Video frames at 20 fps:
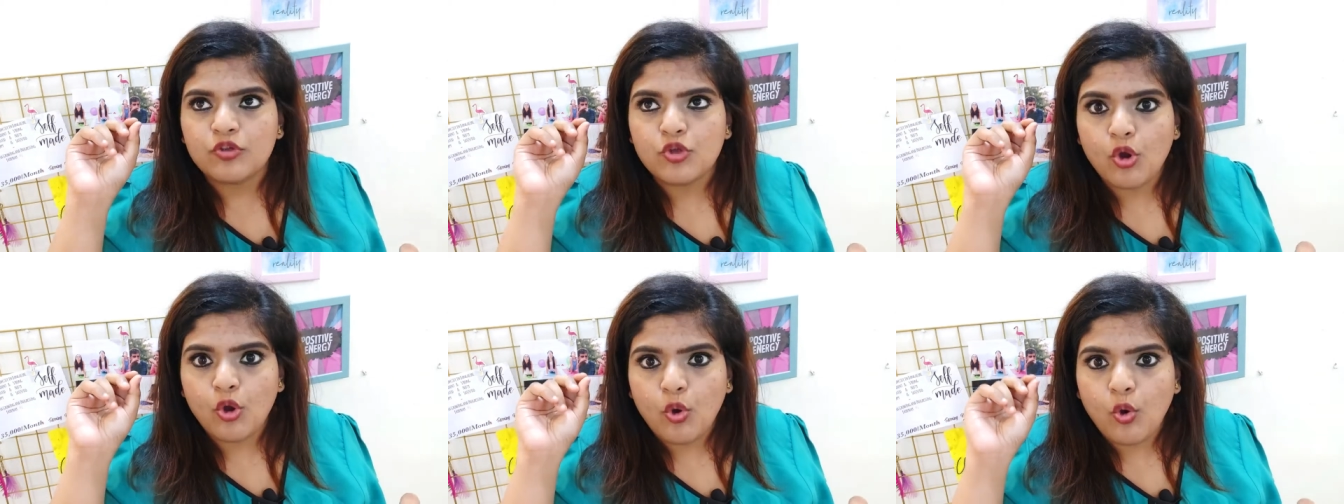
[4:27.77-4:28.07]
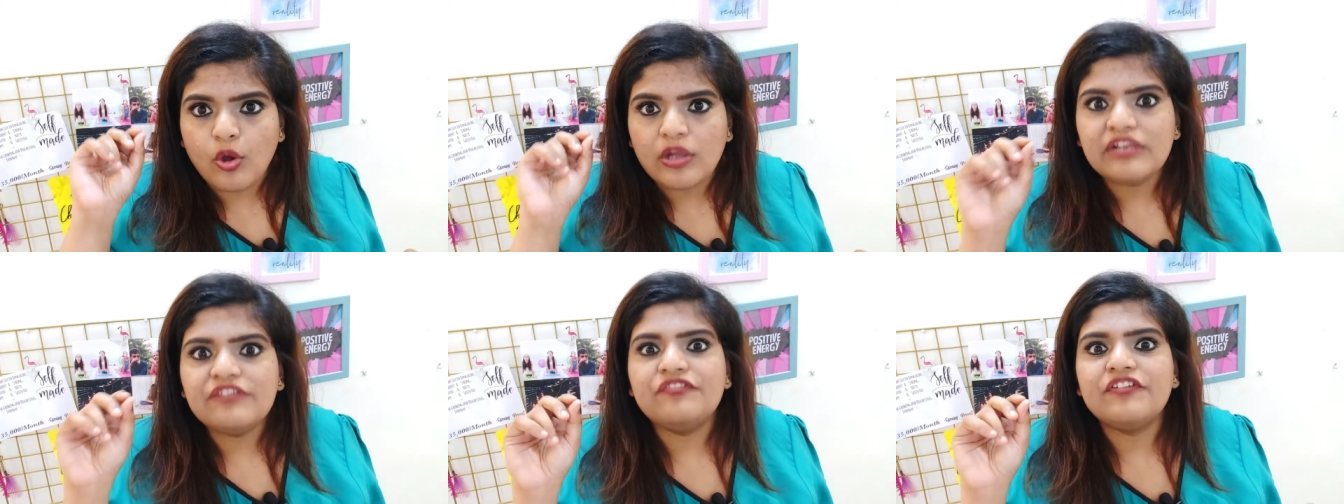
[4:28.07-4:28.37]
your
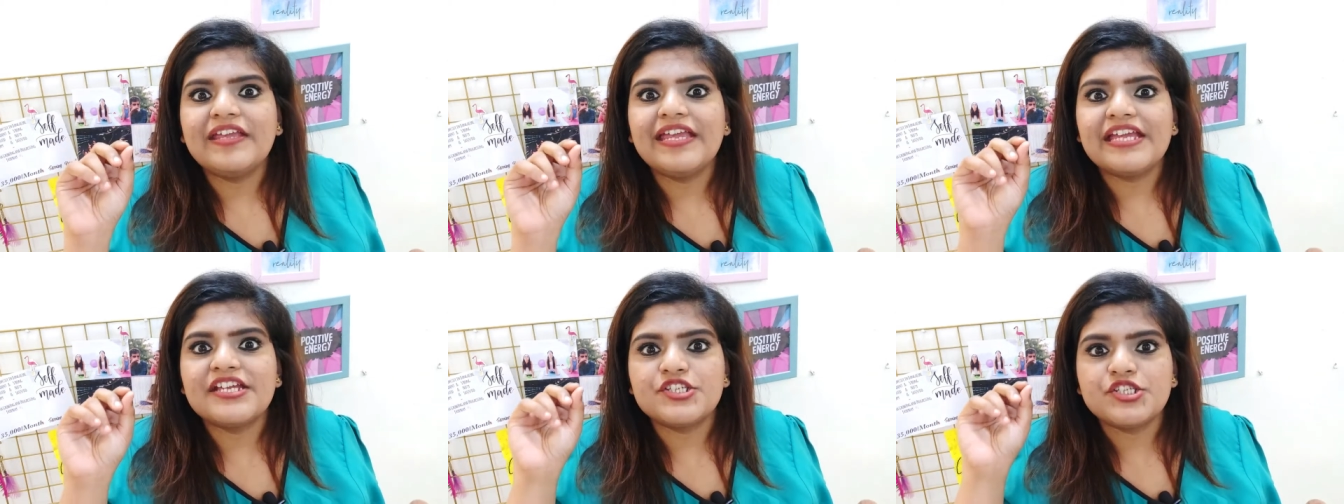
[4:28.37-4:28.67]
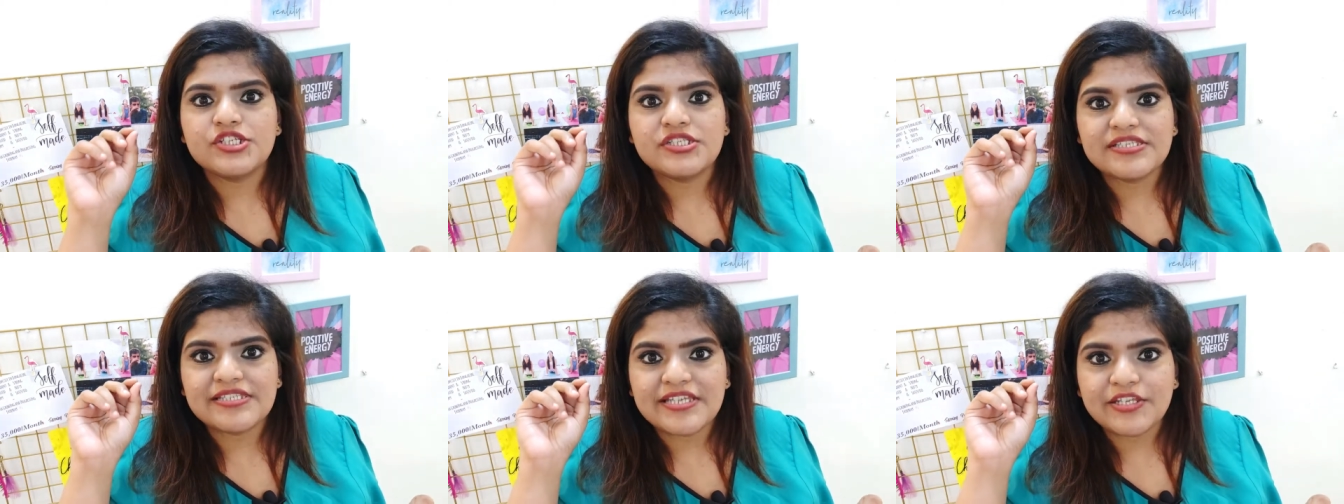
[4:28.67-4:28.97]

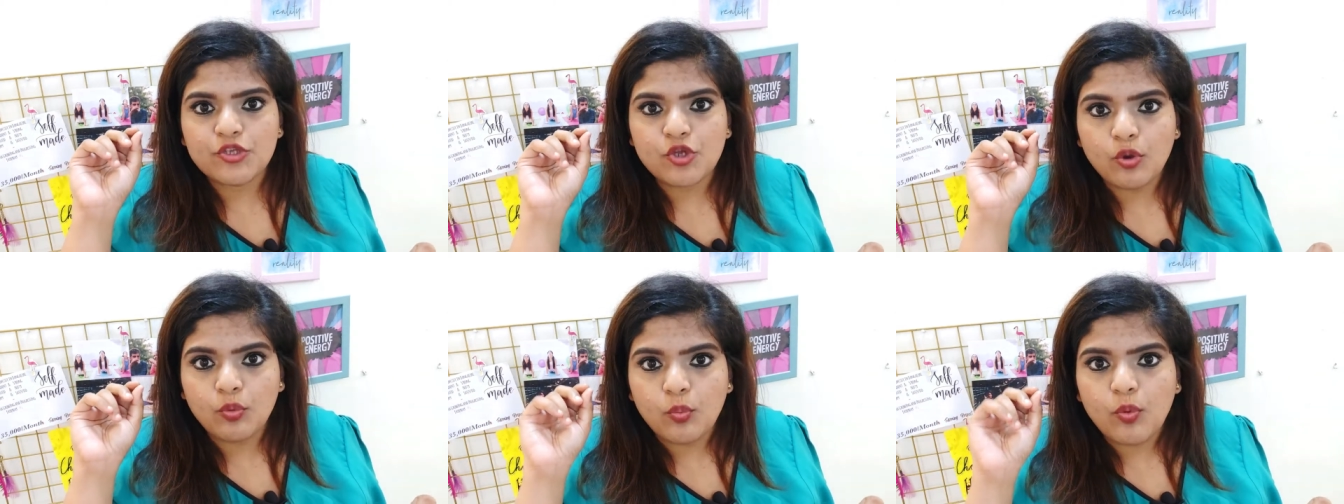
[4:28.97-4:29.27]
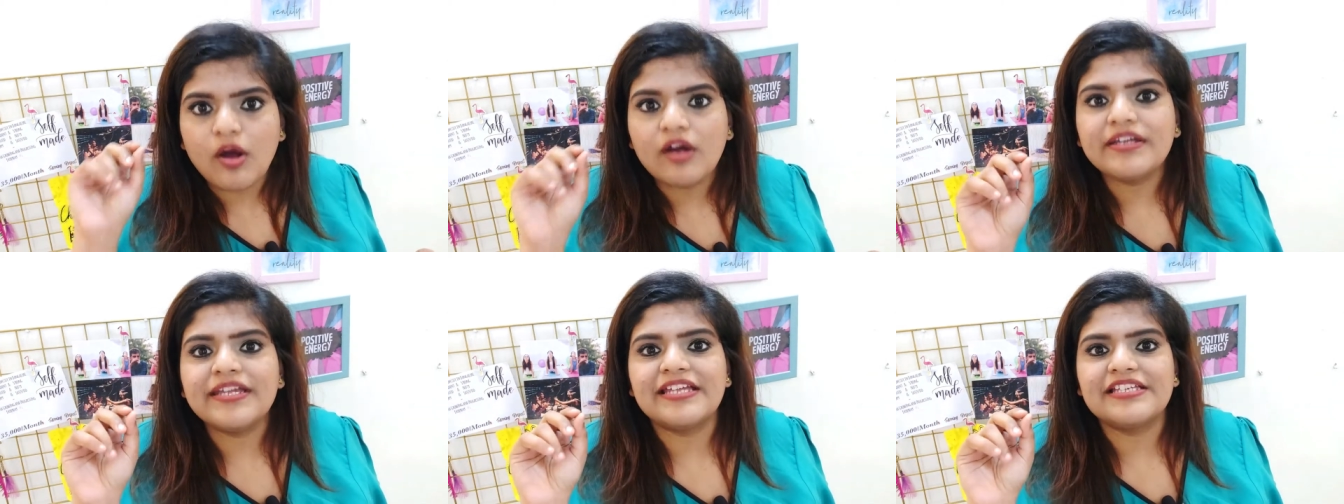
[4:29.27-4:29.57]
qualifications and your
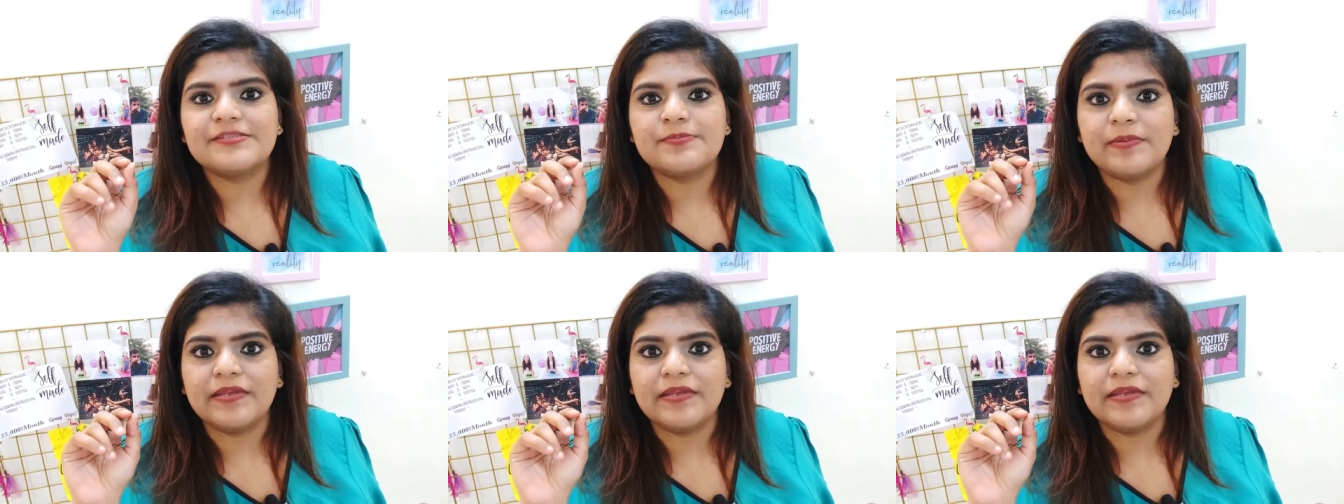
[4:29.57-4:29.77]
work